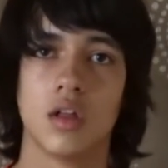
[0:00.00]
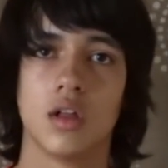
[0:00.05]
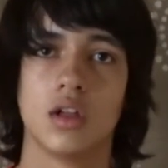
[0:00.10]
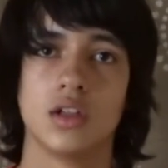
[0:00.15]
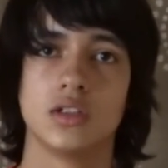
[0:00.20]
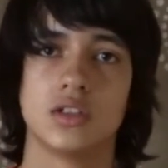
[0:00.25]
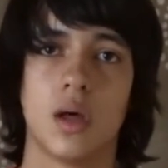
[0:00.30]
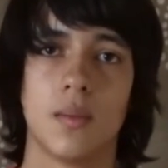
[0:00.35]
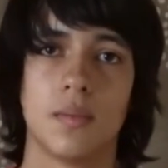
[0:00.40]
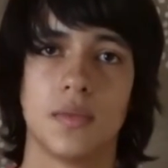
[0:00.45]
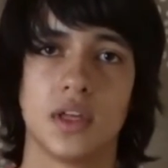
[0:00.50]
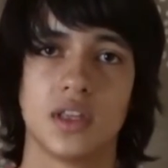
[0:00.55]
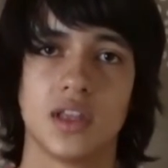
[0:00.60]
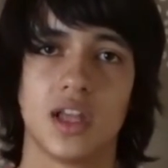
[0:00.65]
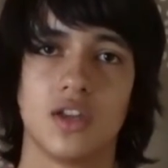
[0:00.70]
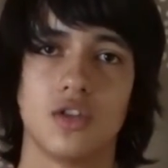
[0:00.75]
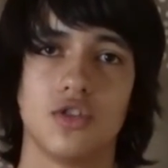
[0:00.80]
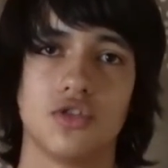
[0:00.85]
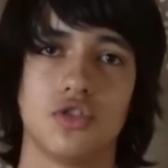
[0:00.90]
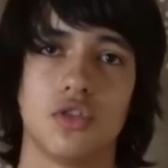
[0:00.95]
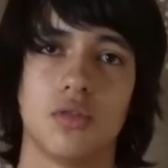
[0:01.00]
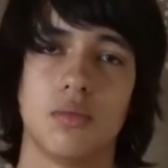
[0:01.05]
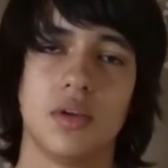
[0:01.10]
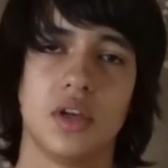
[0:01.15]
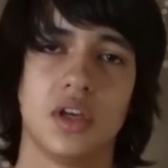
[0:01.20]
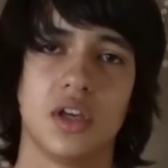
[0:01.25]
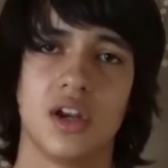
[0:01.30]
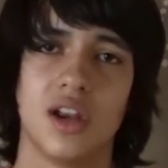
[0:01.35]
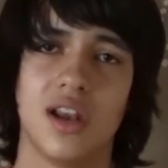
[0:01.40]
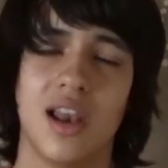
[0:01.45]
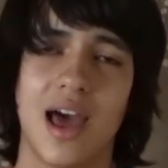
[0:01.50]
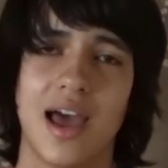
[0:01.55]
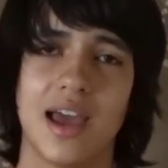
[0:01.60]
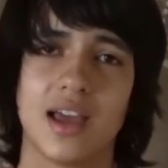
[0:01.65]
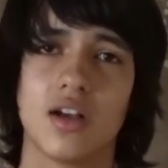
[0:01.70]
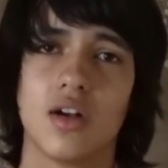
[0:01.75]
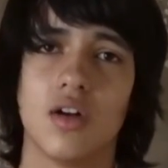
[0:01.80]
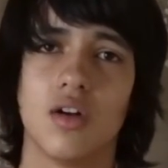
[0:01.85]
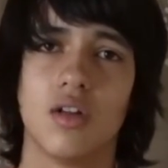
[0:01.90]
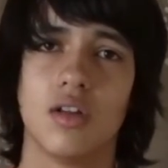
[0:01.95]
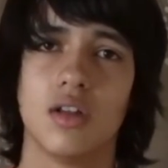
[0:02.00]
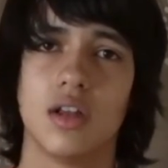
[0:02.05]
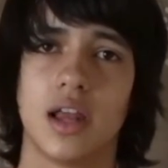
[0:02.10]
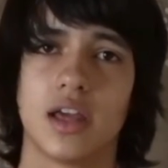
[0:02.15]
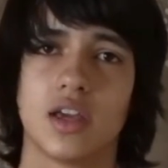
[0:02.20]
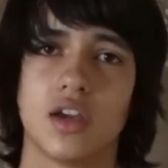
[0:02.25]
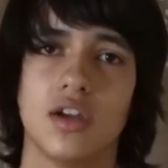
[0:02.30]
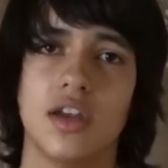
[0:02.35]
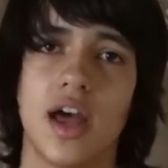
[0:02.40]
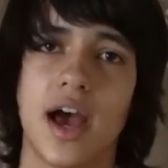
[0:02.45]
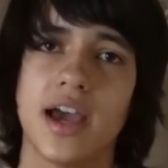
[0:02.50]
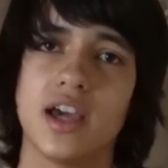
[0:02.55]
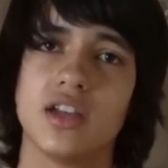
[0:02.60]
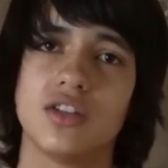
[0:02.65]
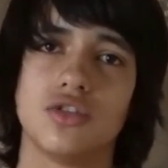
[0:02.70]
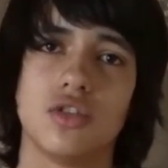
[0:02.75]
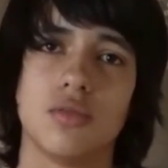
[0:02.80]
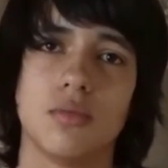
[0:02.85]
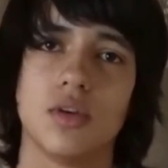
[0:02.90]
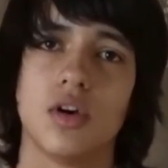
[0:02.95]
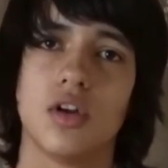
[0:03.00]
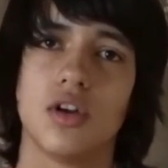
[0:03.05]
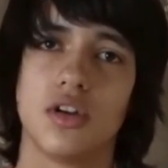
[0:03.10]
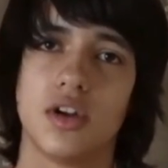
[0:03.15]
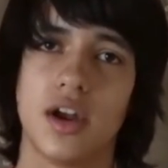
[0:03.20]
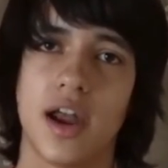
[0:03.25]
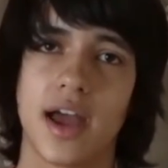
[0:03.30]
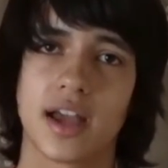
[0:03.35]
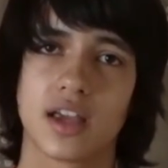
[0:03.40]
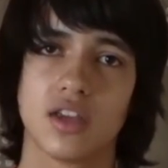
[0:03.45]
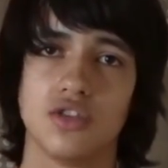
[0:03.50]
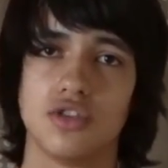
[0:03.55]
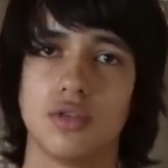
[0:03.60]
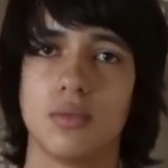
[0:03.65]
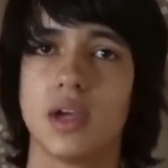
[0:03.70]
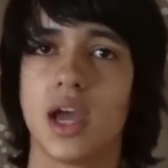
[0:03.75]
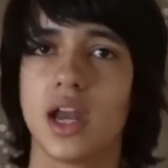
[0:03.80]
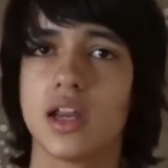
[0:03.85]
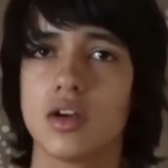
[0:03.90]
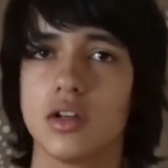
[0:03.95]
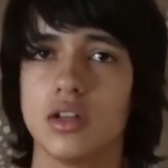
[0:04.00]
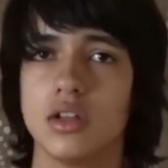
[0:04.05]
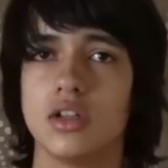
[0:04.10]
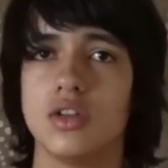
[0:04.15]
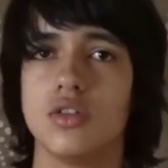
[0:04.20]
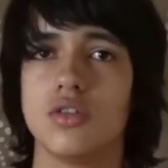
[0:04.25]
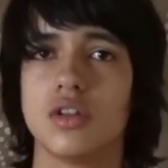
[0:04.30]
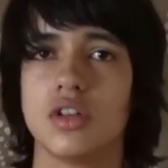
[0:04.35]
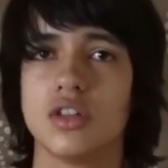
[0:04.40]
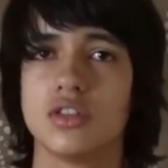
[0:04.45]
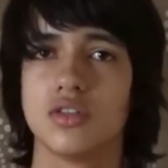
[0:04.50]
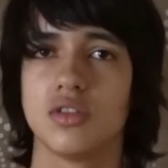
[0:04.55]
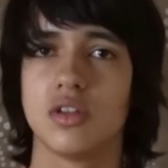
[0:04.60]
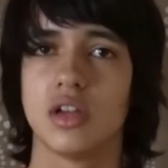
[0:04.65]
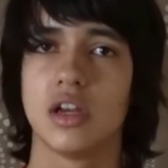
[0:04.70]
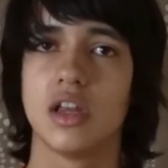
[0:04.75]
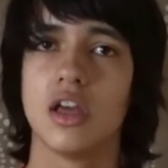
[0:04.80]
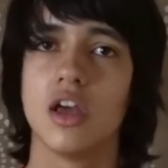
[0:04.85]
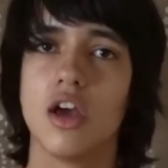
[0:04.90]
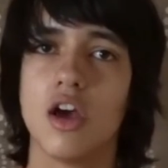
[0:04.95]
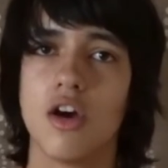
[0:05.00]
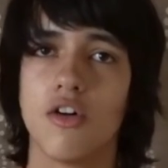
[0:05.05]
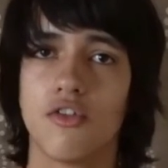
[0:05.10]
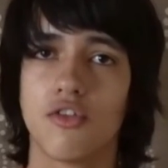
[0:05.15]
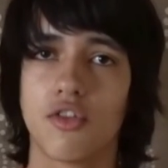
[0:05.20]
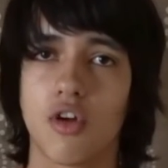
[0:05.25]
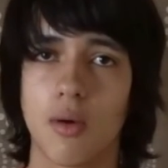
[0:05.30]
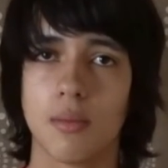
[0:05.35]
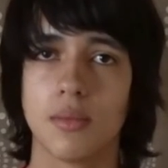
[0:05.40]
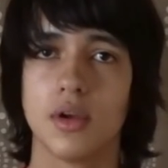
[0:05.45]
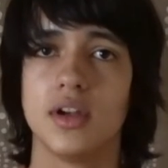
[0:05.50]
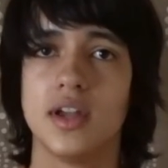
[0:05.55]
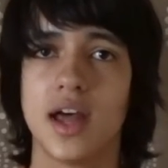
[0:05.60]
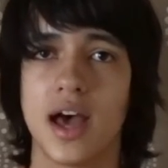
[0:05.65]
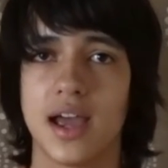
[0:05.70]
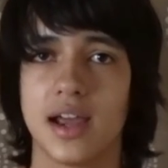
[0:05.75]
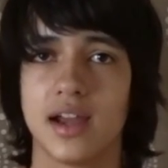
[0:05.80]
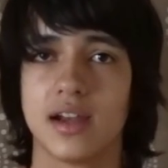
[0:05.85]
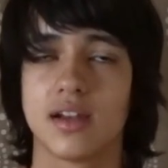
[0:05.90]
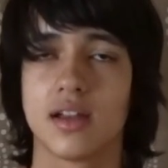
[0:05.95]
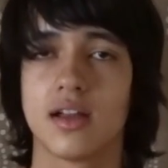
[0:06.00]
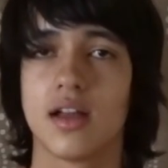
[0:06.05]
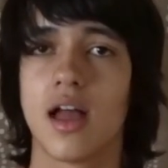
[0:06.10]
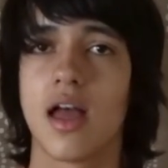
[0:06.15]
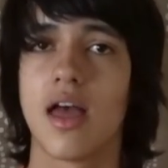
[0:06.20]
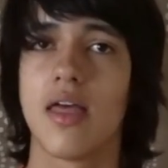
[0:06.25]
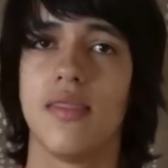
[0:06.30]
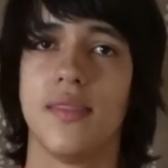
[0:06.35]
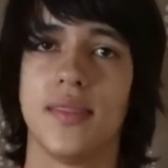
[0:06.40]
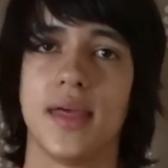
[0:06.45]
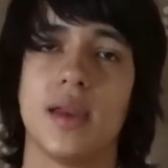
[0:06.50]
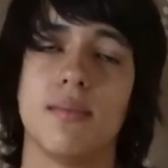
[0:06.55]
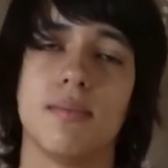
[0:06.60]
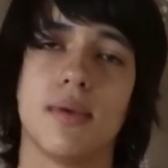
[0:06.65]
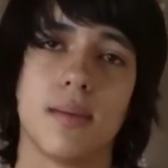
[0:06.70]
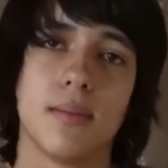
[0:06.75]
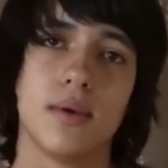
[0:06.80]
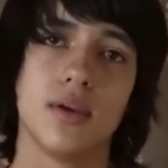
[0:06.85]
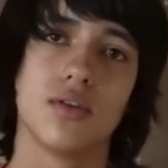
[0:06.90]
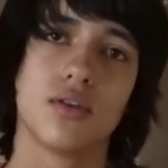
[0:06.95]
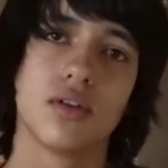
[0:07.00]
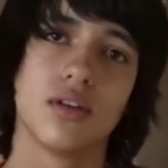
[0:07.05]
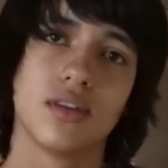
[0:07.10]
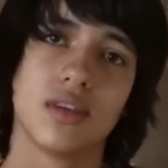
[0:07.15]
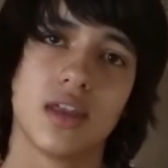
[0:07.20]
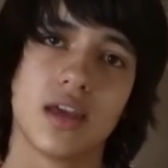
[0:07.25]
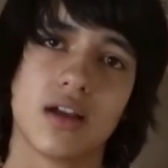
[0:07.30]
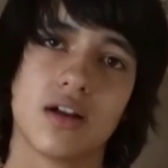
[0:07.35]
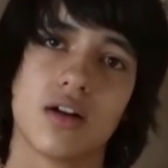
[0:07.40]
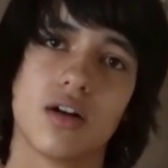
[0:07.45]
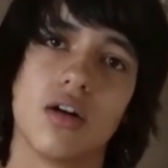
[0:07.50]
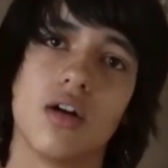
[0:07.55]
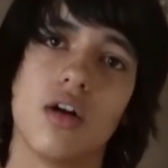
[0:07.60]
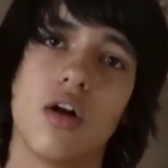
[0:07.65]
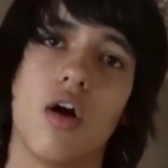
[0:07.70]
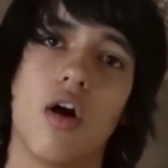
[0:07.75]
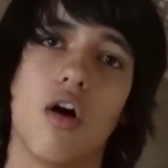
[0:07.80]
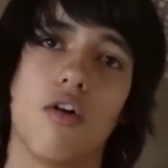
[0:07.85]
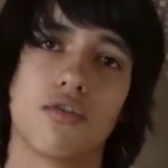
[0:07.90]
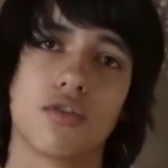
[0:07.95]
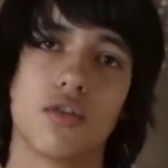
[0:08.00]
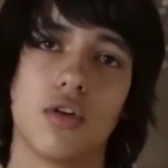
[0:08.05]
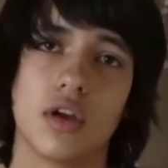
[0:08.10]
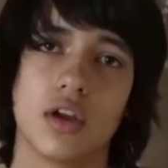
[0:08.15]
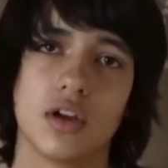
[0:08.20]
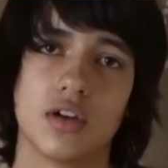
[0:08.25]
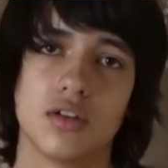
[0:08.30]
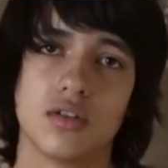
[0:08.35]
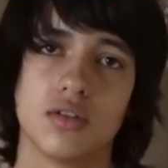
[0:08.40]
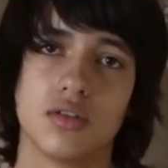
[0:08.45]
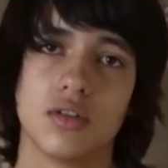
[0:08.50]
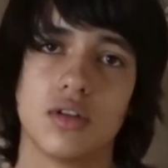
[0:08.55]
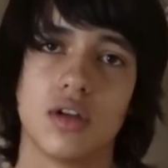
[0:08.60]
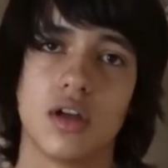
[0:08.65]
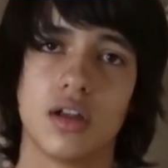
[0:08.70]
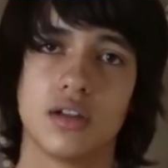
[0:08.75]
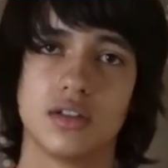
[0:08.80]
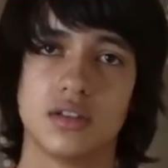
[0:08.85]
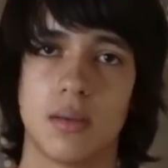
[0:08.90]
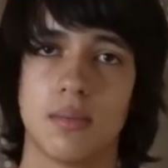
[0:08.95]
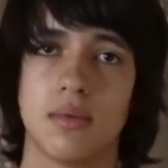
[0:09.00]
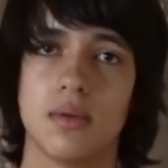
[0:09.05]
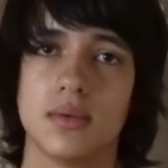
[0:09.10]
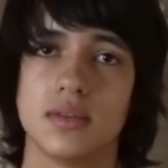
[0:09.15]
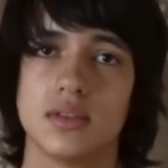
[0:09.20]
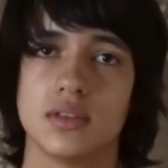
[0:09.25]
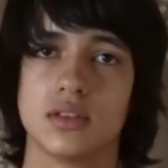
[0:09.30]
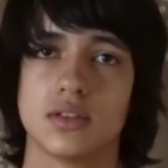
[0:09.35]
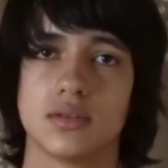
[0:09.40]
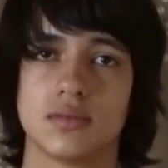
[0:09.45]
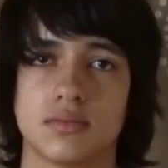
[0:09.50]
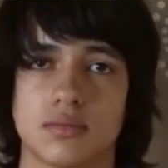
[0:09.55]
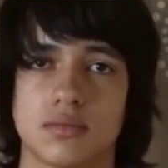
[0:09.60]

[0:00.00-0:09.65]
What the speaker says: something that you should be relying on. Like your diet should be on track, you should be getting all the nutrients you need from your diet, and then maybe you can think of going to supplements.